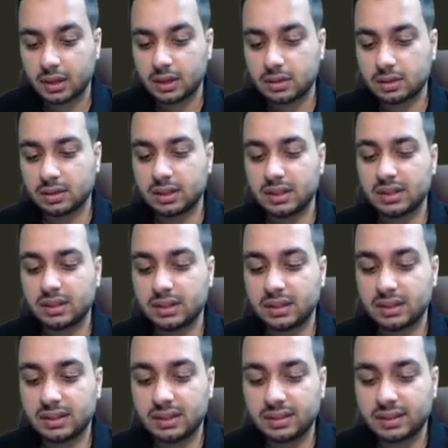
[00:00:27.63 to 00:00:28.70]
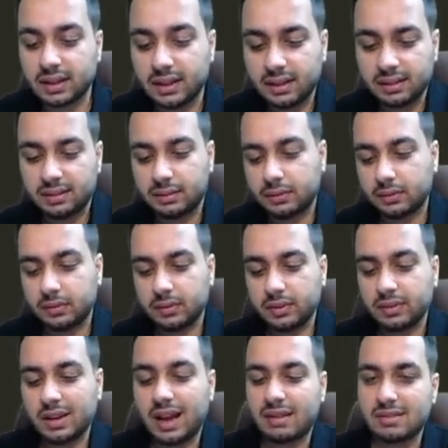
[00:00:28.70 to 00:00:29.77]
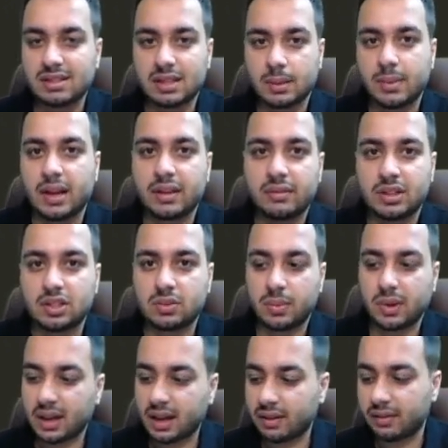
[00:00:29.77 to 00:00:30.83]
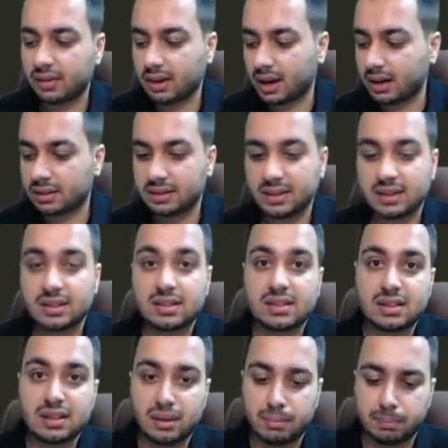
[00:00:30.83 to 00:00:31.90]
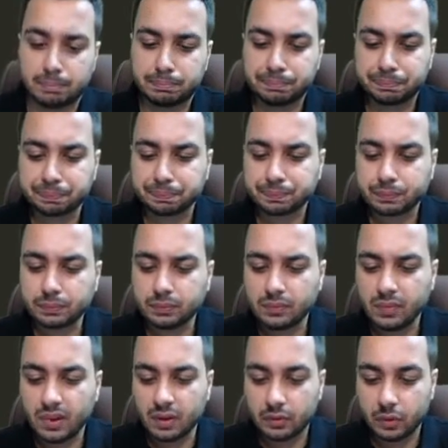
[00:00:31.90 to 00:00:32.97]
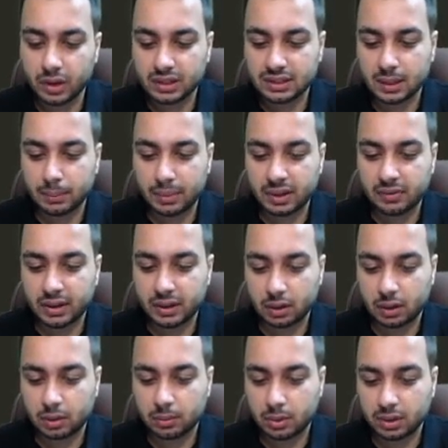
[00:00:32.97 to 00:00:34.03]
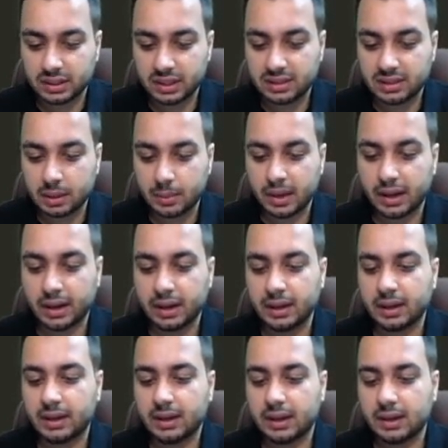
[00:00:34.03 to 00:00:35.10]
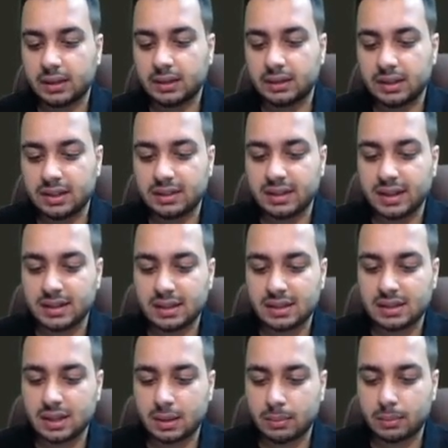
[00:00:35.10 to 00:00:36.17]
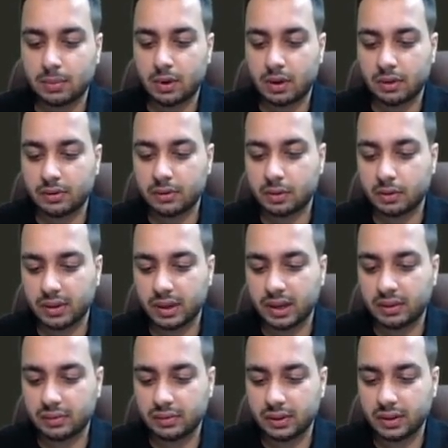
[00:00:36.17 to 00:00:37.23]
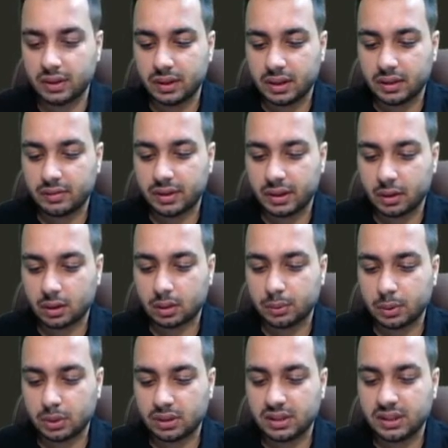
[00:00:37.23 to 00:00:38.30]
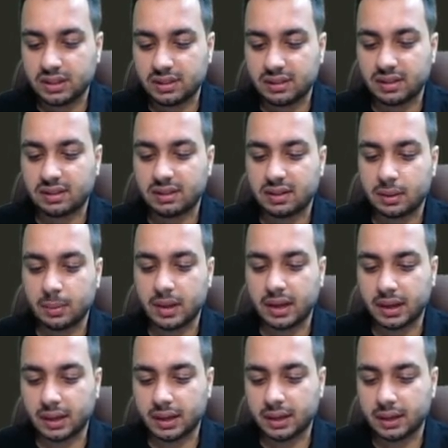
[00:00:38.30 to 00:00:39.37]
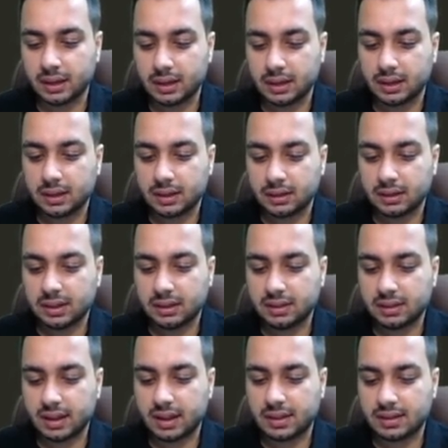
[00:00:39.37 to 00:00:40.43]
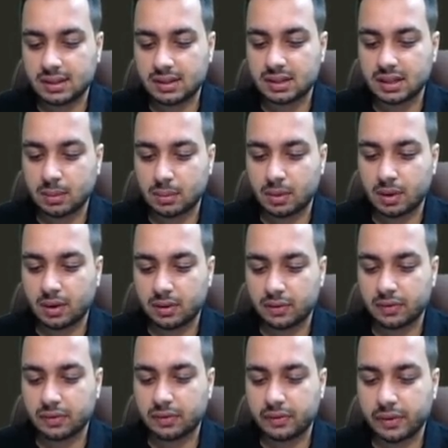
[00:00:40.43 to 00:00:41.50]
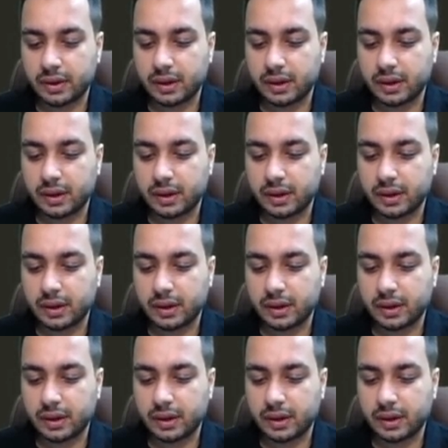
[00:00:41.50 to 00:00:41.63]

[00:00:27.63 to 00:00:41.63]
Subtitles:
In this case, we will have a subarray which may have a largest sum. For example, if I talk about this subarray, this has a sum of 12. If I talk about this subarray, this has a sum of